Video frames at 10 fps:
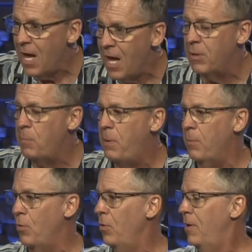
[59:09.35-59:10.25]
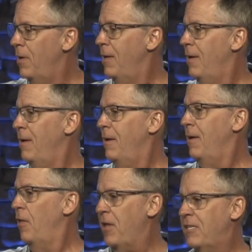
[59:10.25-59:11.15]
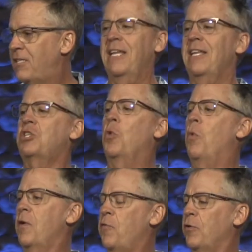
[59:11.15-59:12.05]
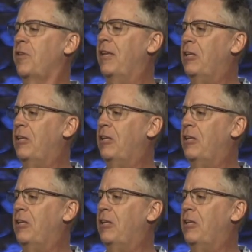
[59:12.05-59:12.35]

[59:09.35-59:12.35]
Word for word: How many people think sin is so wonderful until